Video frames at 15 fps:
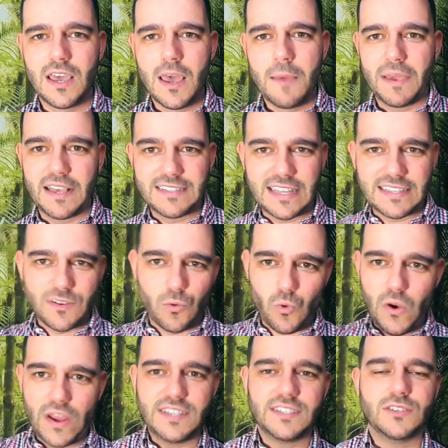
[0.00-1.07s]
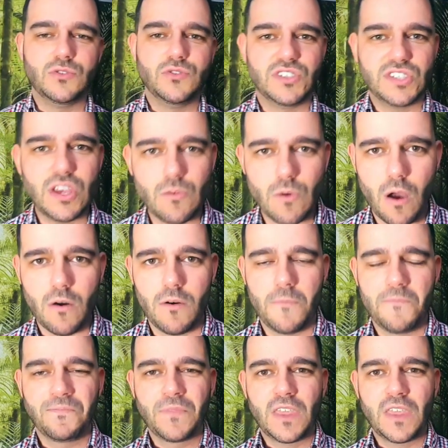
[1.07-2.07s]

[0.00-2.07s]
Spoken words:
because that's a race to zero.